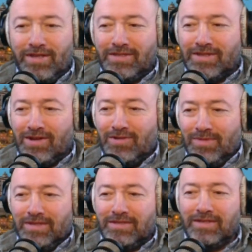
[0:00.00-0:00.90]
Carl
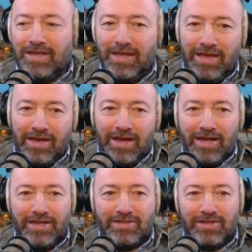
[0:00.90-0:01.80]
Munson here, and
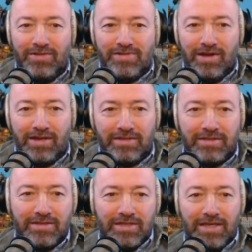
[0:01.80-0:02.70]
it's so nice to
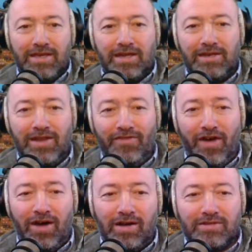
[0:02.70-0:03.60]
see a love
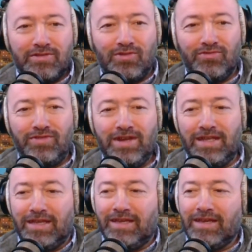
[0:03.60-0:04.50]
heart
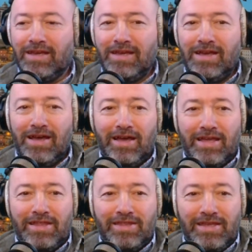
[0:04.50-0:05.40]
already
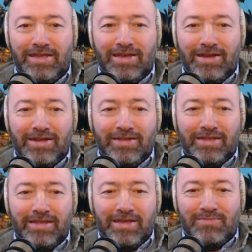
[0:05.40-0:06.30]
in the
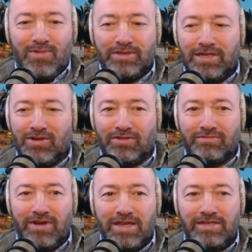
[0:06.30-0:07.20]
emoticon
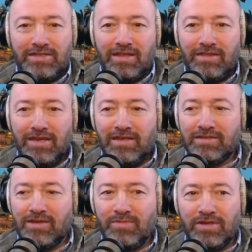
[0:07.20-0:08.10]
range there. Thank you
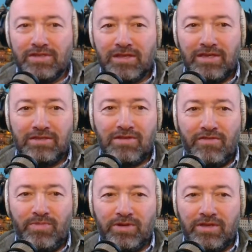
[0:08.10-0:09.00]
so much. Thank you to
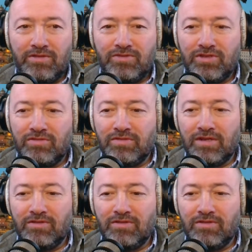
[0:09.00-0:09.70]
everybody who's tuned in